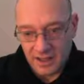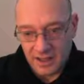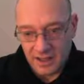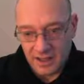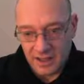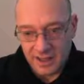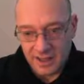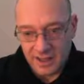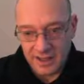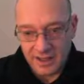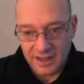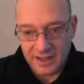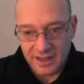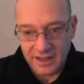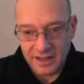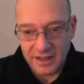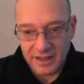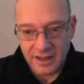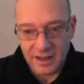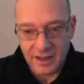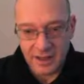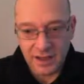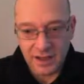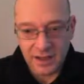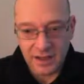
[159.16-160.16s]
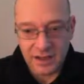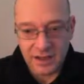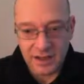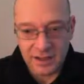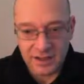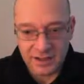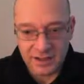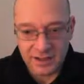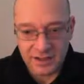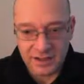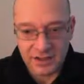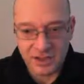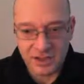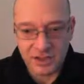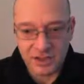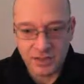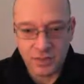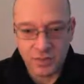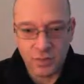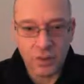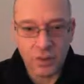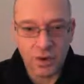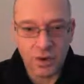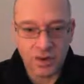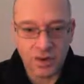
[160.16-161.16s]
a
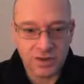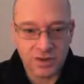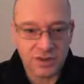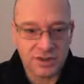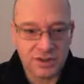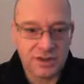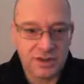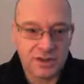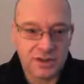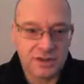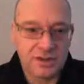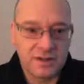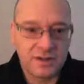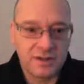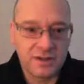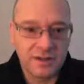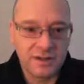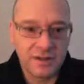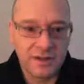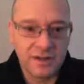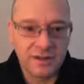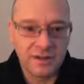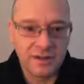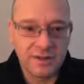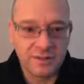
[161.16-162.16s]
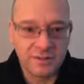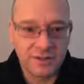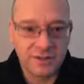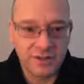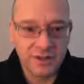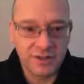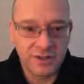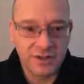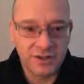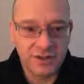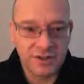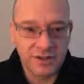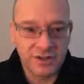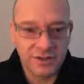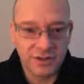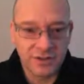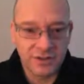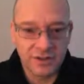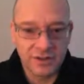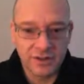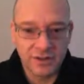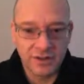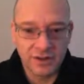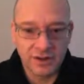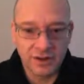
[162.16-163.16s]
swapped
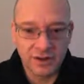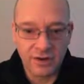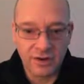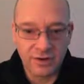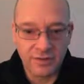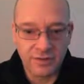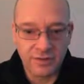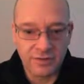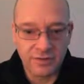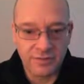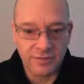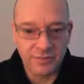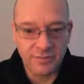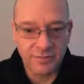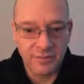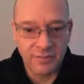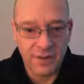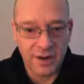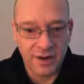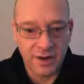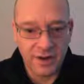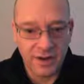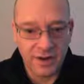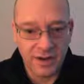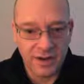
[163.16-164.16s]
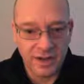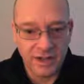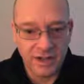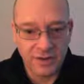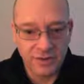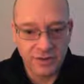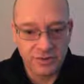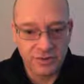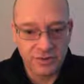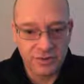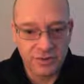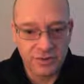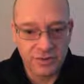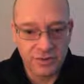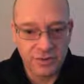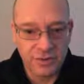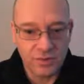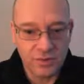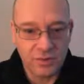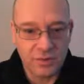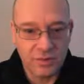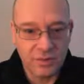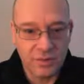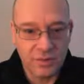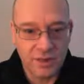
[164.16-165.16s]
version of my
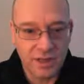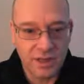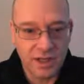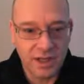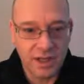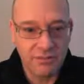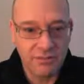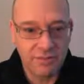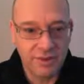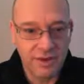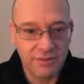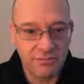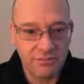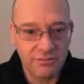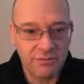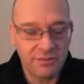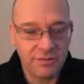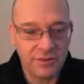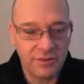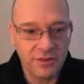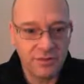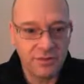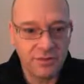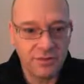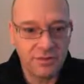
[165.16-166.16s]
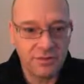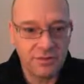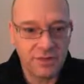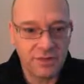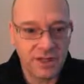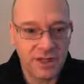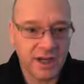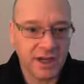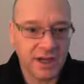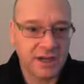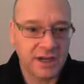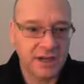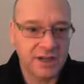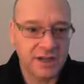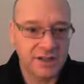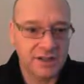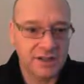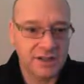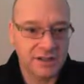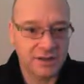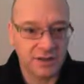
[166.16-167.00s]
usual company review checklist.